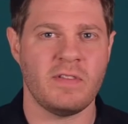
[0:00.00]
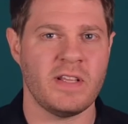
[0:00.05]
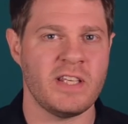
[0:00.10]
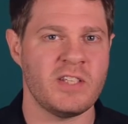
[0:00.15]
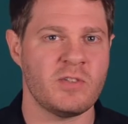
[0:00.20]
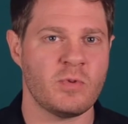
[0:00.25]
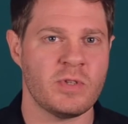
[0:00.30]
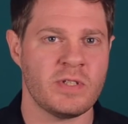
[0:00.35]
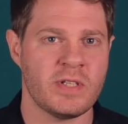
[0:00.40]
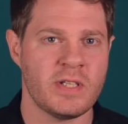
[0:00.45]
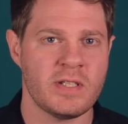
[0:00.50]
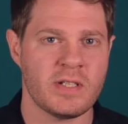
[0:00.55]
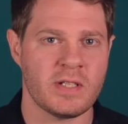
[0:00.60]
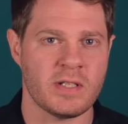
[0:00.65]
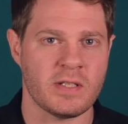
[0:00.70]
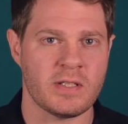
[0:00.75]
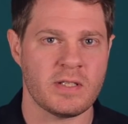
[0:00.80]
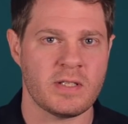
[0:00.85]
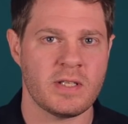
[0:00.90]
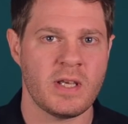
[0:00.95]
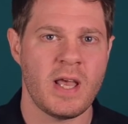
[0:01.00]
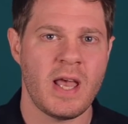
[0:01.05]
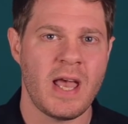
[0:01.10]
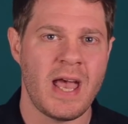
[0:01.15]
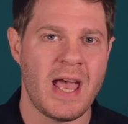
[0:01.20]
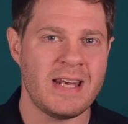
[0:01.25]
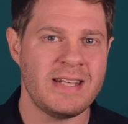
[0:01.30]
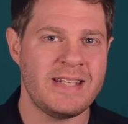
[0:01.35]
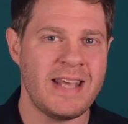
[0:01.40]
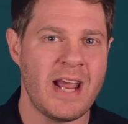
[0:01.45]
least resistance
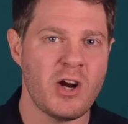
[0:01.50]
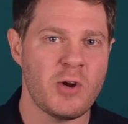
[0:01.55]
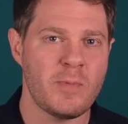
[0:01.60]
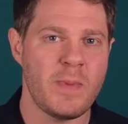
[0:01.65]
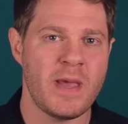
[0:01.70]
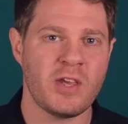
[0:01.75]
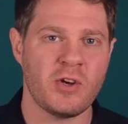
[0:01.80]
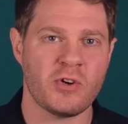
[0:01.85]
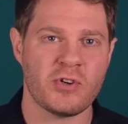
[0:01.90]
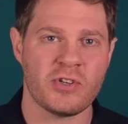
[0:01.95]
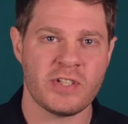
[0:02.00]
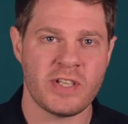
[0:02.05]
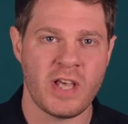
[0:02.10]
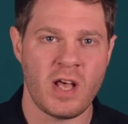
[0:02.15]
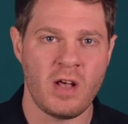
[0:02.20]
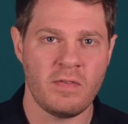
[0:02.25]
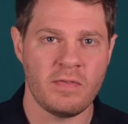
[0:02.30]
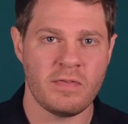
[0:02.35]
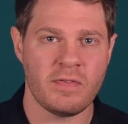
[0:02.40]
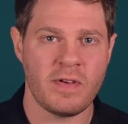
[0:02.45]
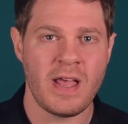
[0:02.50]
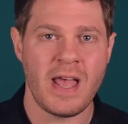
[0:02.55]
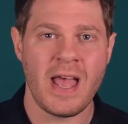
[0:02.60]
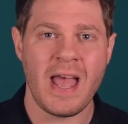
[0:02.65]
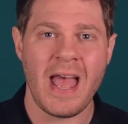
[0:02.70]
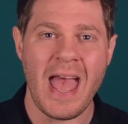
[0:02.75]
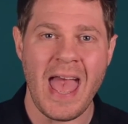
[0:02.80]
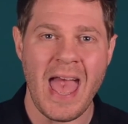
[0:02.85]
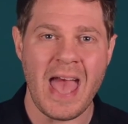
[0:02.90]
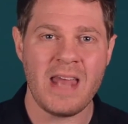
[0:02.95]
and dare to make yourself
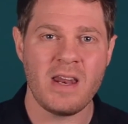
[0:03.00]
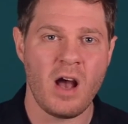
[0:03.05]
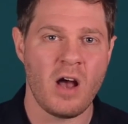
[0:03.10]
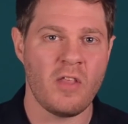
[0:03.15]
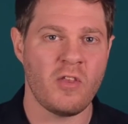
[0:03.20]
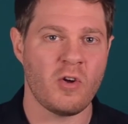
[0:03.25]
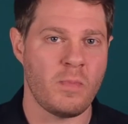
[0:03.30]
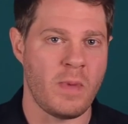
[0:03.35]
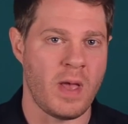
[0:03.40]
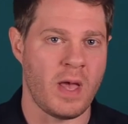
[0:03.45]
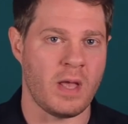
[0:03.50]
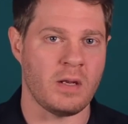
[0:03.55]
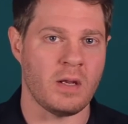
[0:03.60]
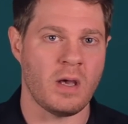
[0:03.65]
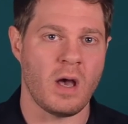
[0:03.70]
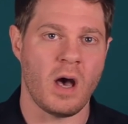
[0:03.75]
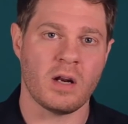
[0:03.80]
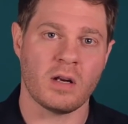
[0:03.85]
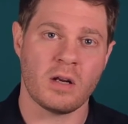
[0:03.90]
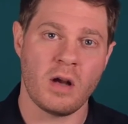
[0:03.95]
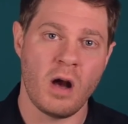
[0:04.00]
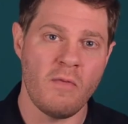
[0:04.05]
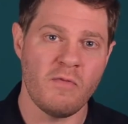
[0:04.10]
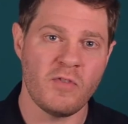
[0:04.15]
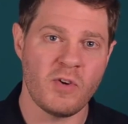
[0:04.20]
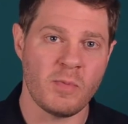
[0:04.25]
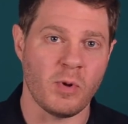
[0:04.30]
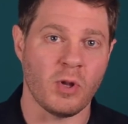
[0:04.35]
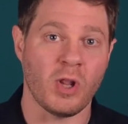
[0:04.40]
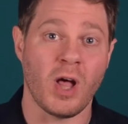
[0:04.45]
and other men
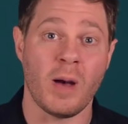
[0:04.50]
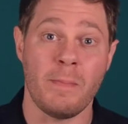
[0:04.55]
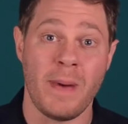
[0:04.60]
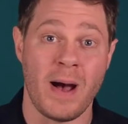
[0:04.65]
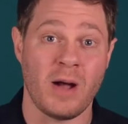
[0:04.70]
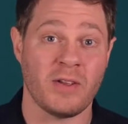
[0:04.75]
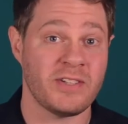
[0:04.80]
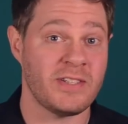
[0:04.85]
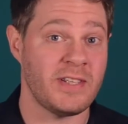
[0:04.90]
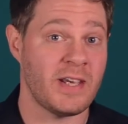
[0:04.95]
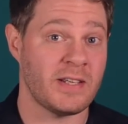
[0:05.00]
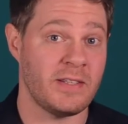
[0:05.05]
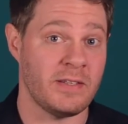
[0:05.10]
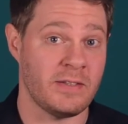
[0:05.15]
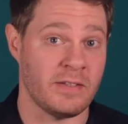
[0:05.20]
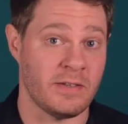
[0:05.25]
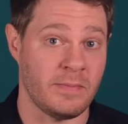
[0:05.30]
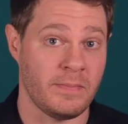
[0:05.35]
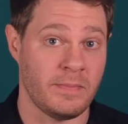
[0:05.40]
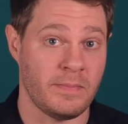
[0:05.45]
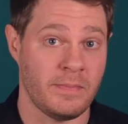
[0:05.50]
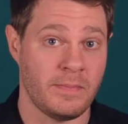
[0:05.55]
uncomfortable about sexism.